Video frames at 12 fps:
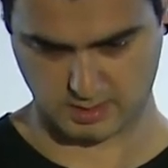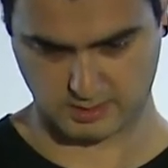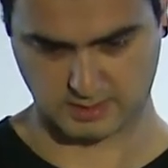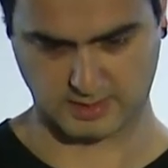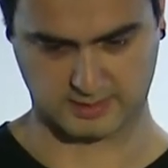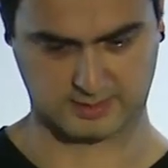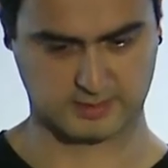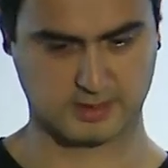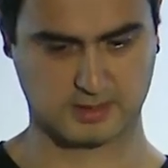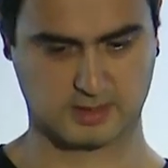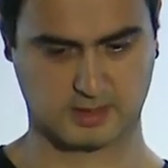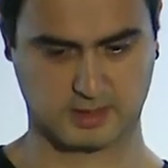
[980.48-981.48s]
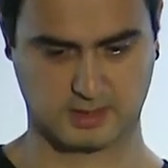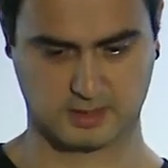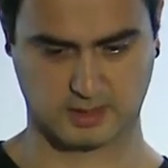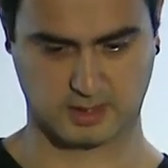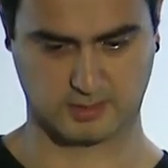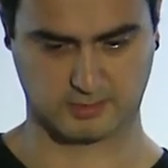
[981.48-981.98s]
Yes, this is
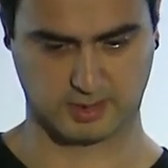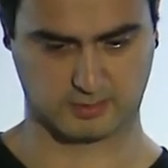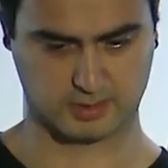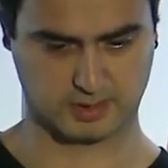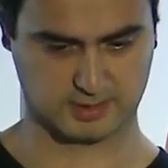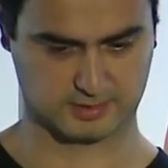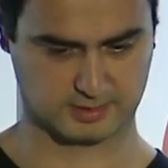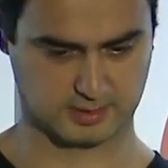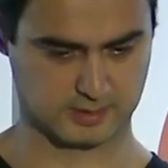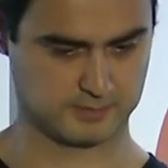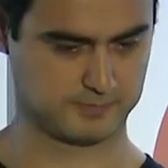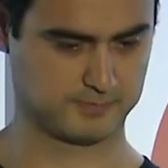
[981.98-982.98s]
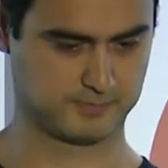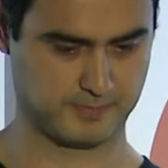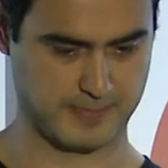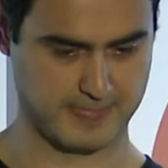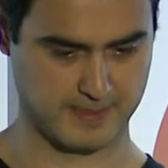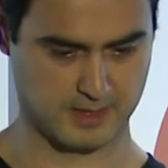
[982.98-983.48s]
our new cluster.
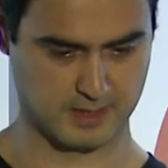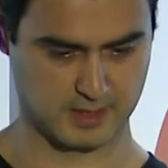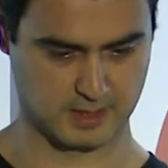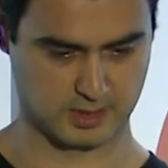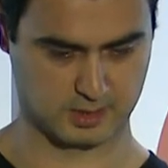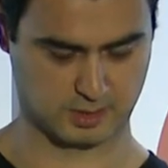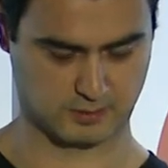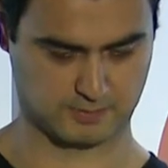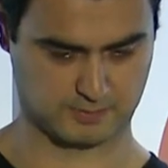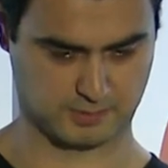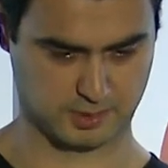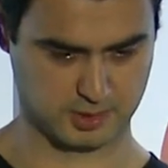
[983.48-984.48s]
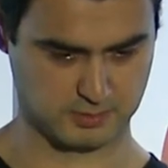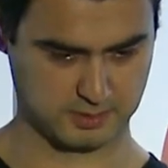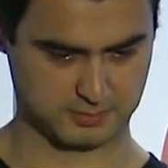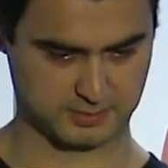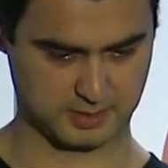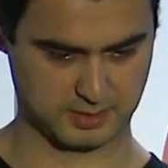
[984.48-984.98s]
So
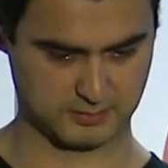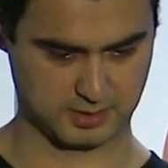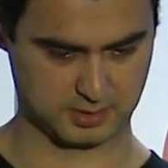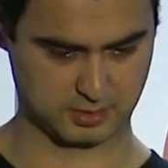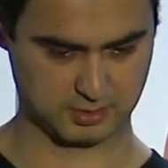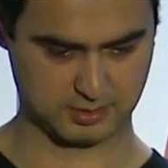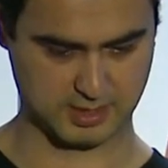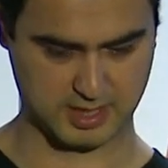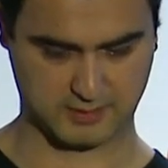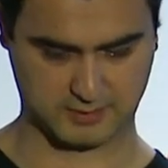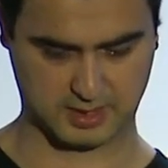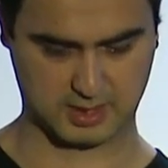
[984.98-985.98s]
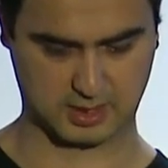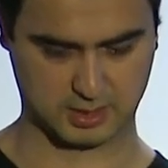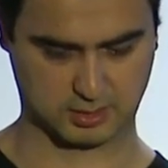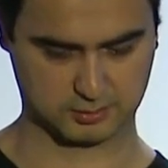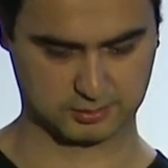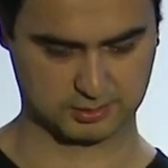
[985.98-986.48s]
probably we don't have any
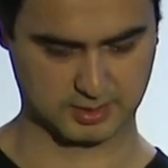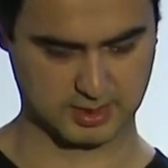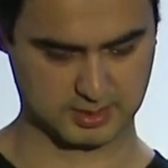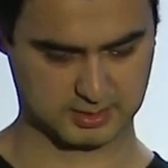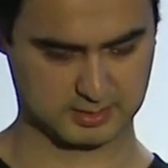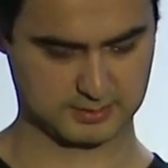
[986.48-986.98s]
nodes yet.